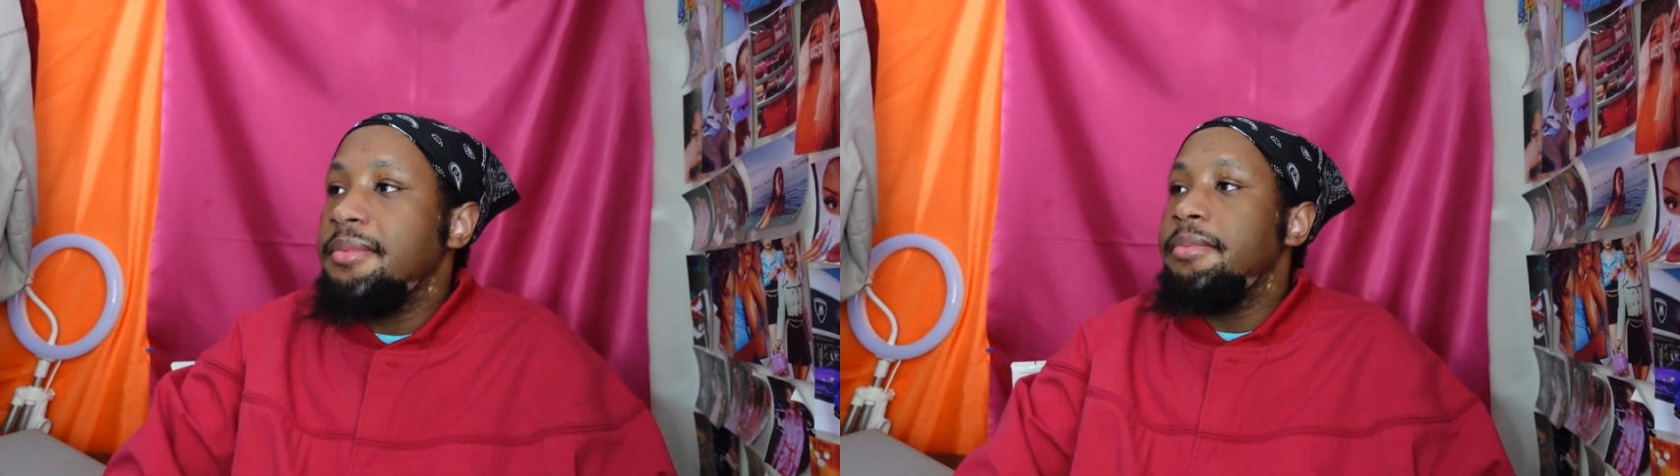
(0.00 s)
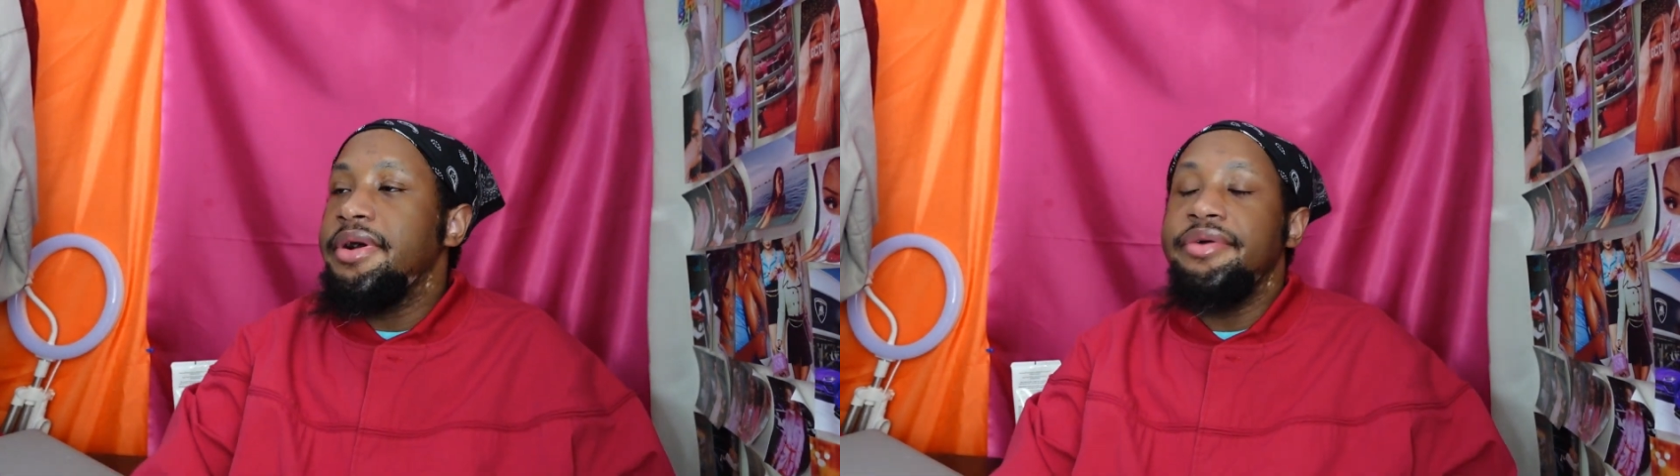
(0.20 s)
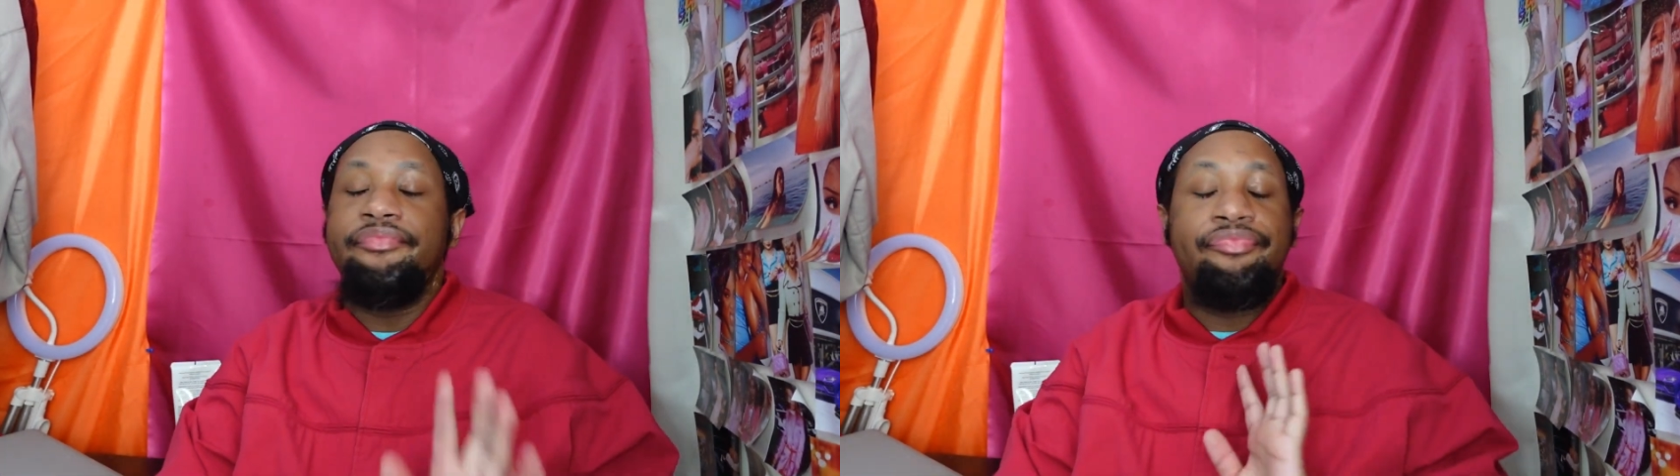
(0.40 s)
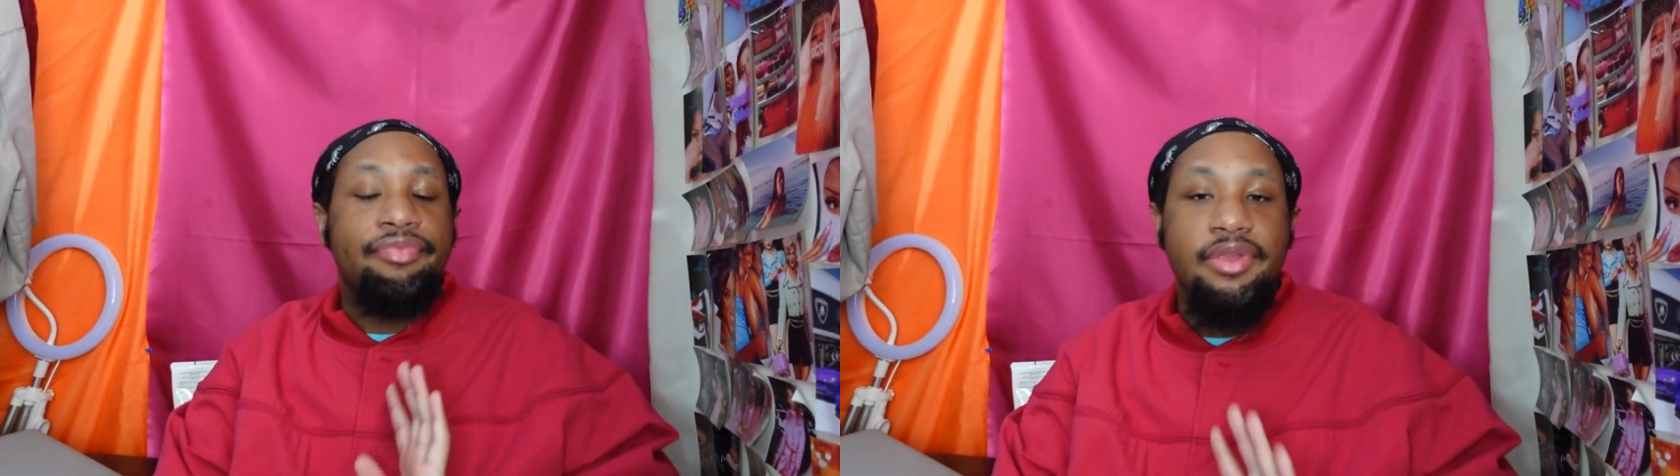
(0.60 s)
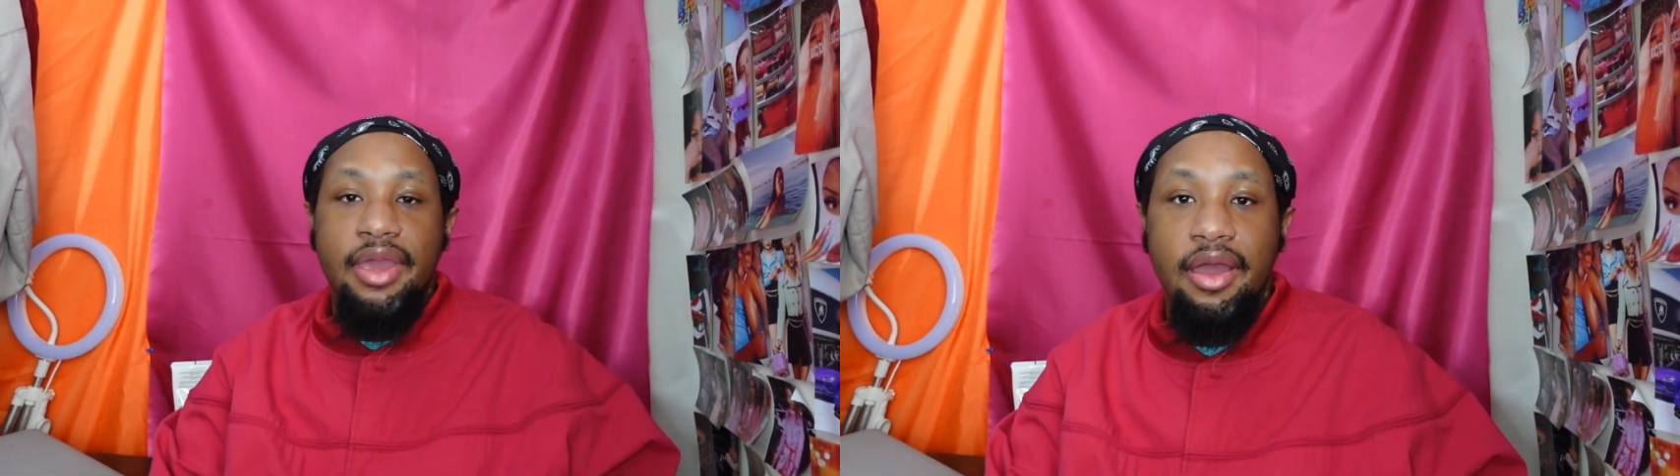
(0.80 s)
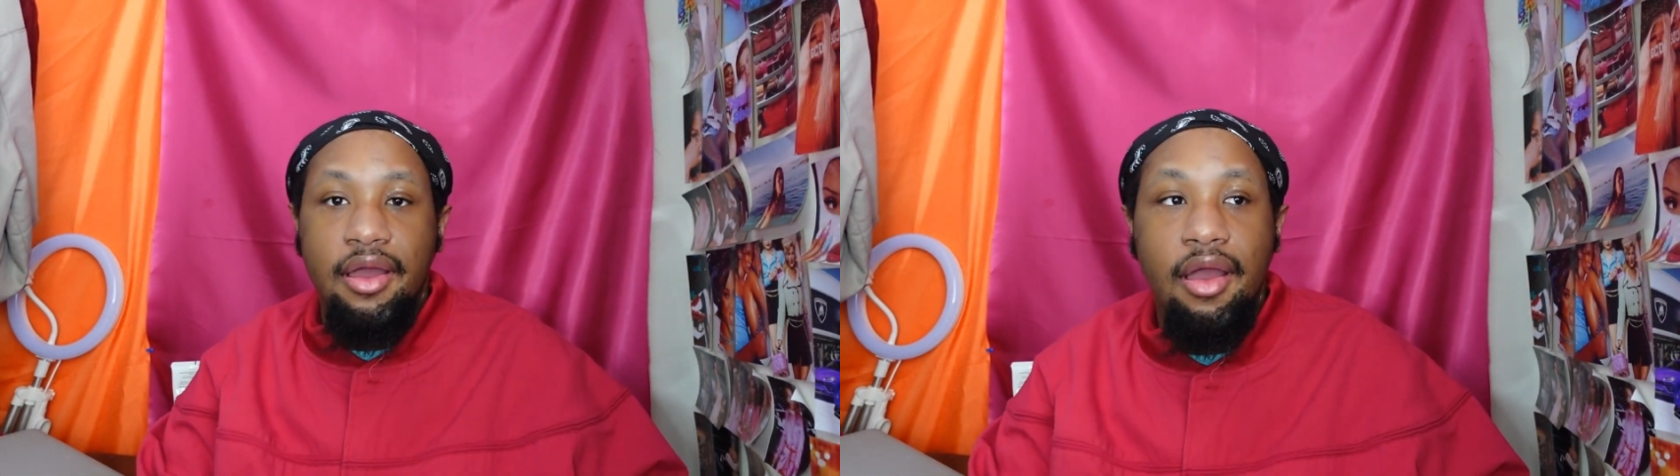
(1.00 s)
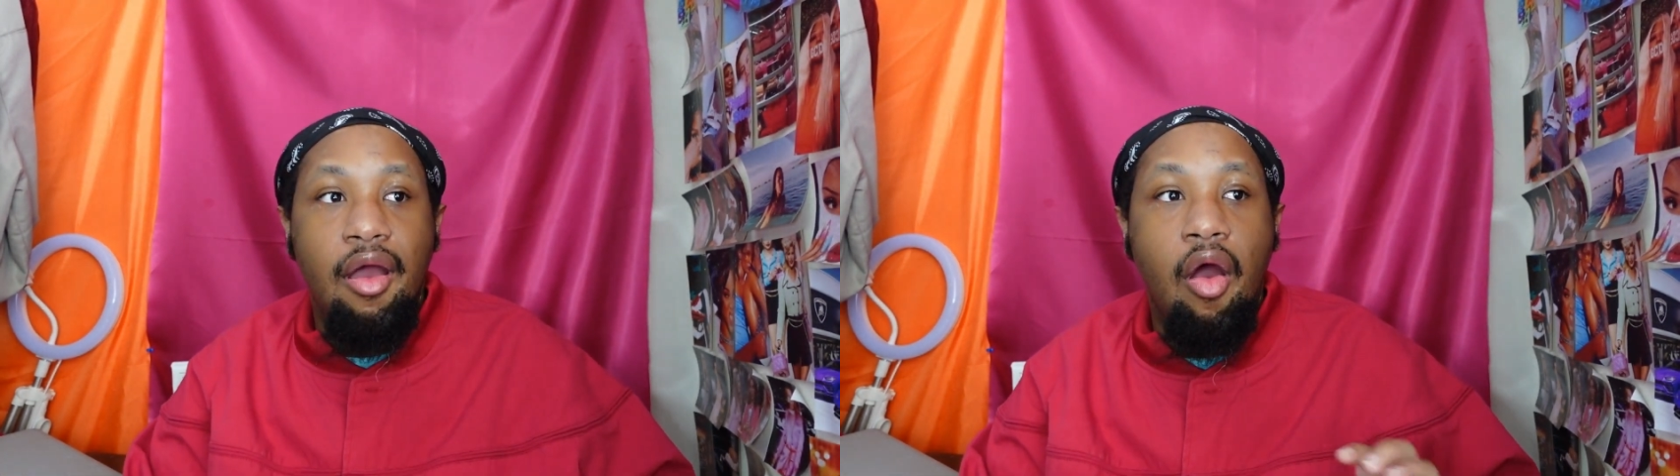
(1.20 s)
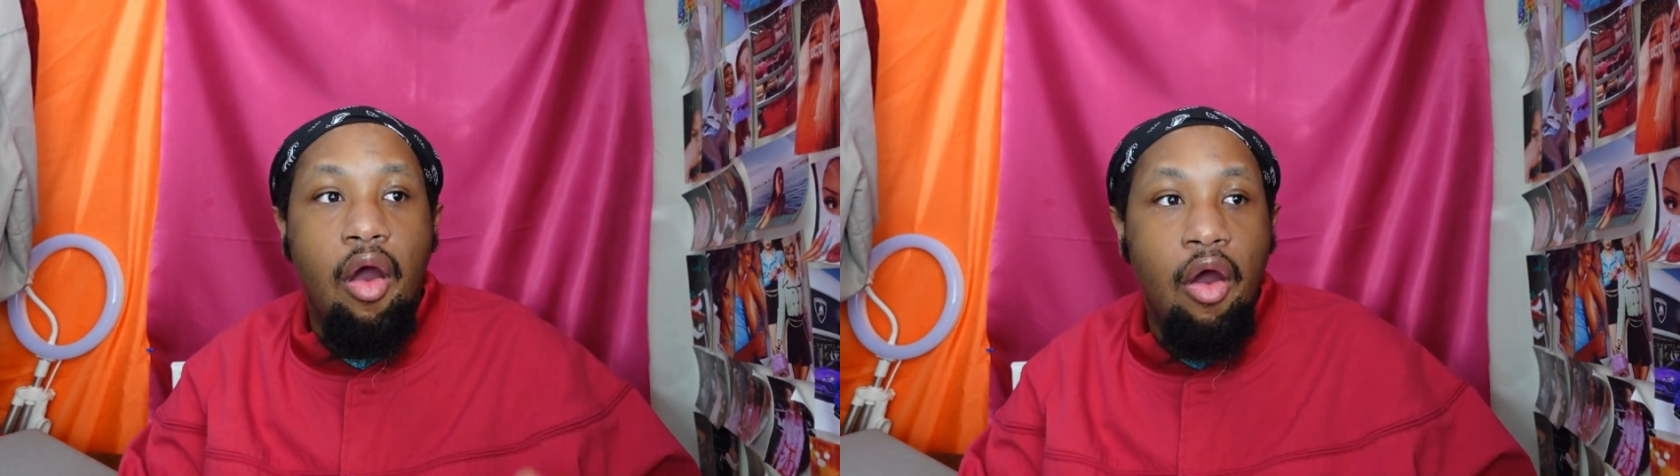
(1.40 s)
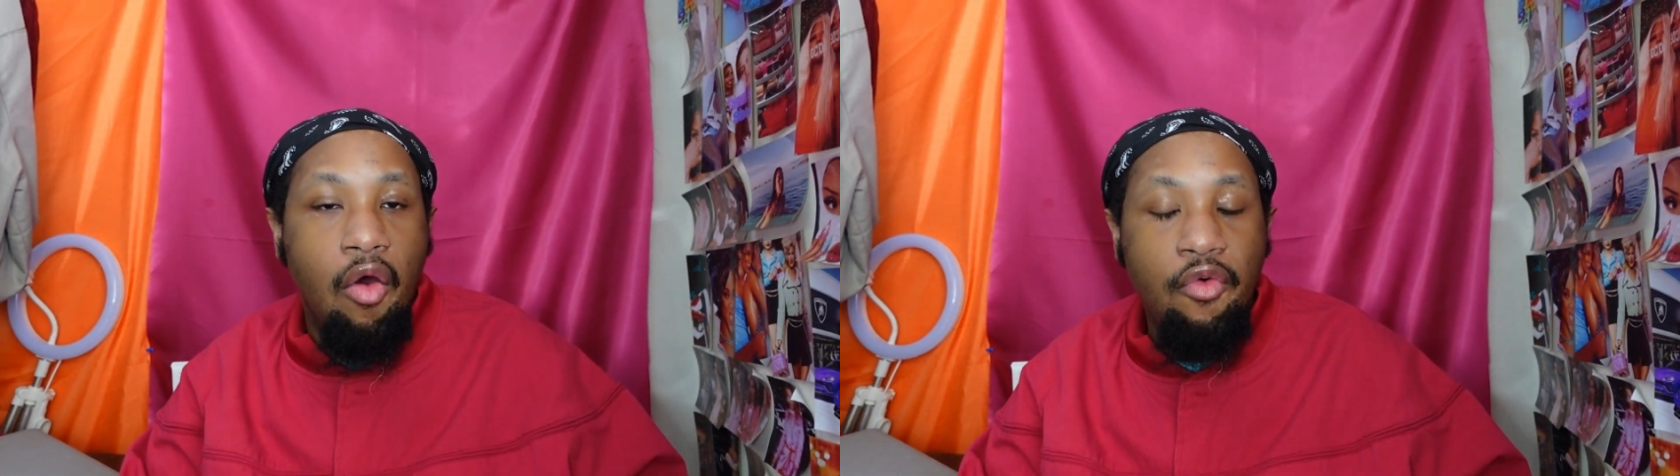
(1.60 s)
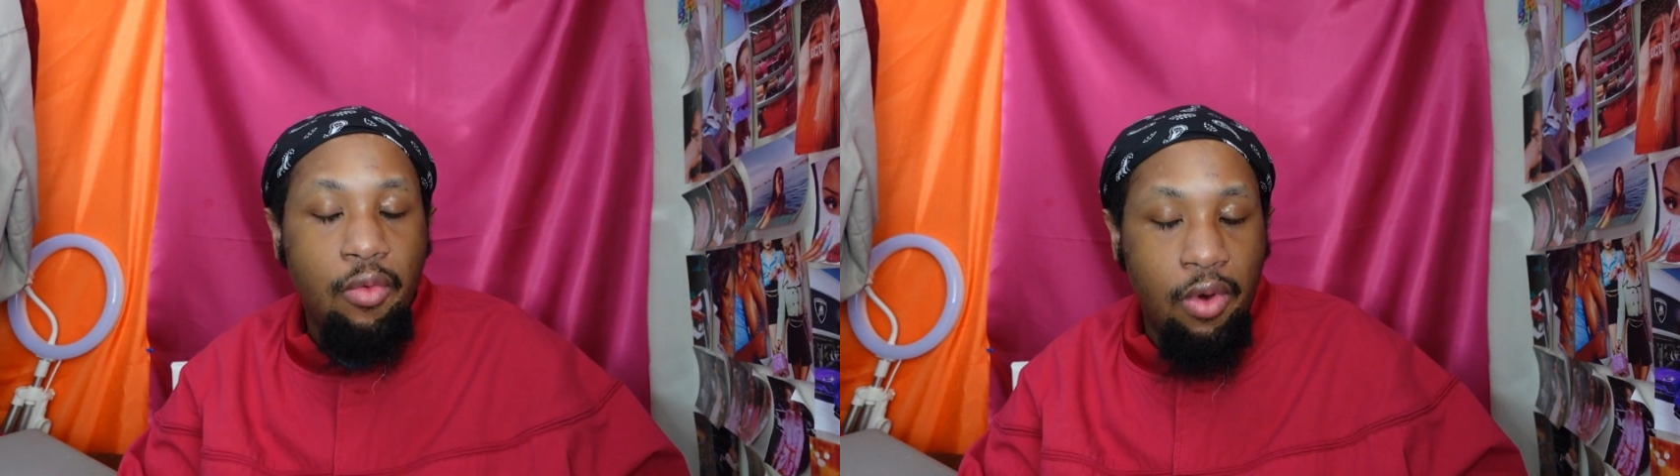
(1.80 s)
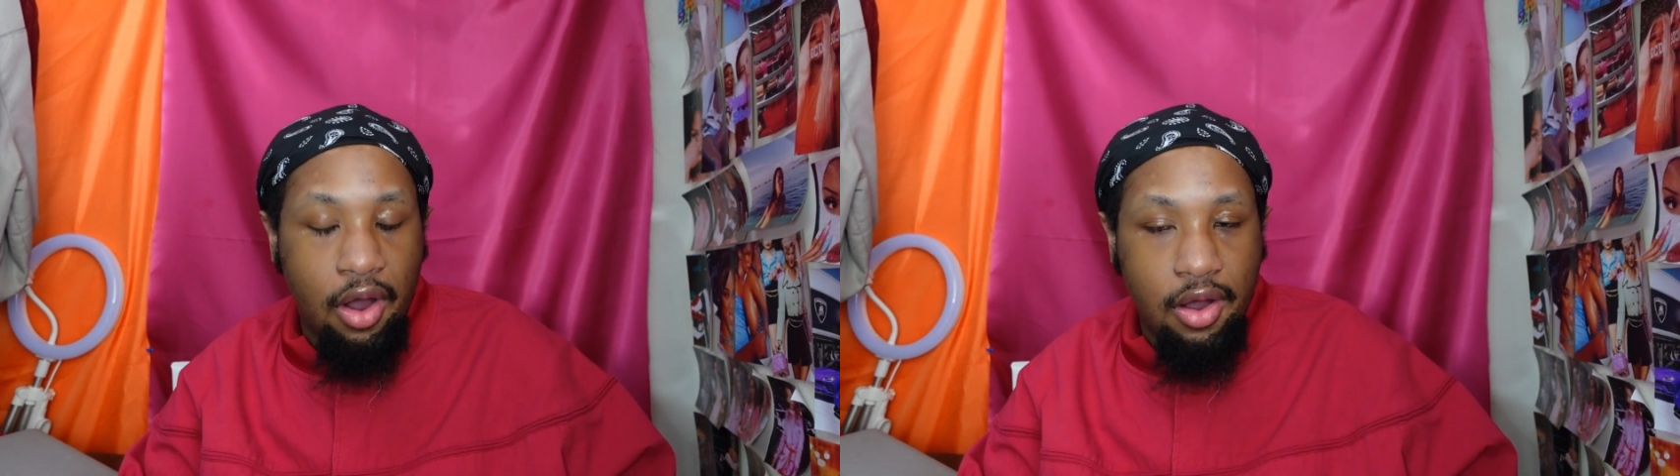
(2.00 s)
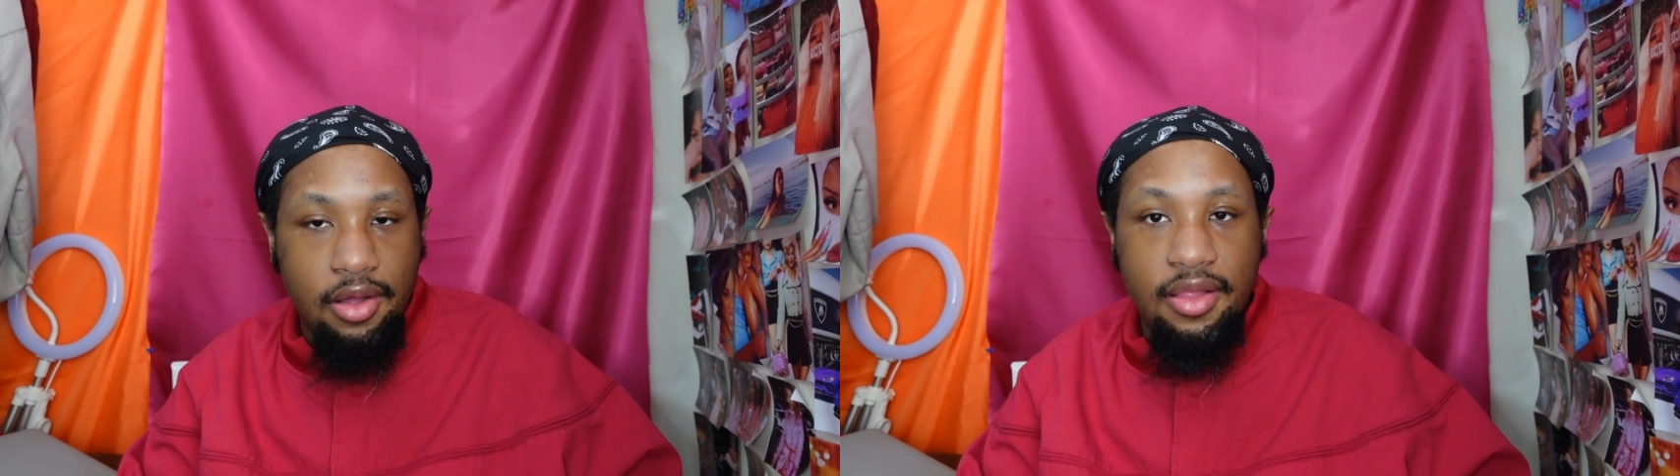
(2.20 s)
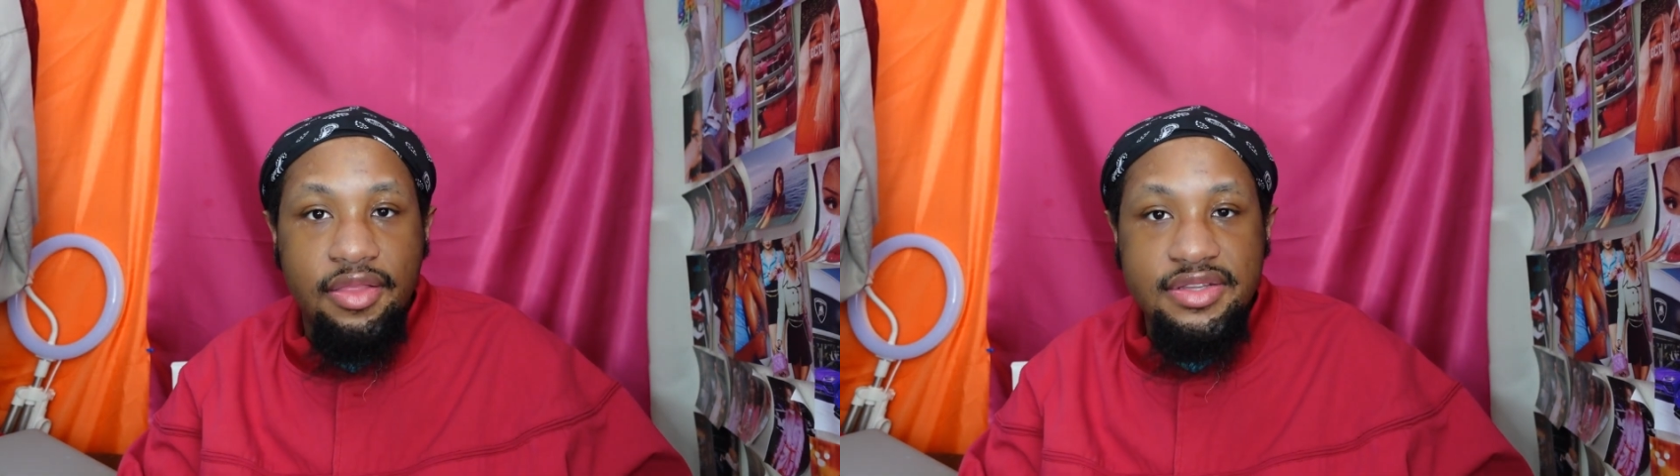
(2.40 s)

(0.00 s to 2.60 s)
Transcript: But yeah, overall,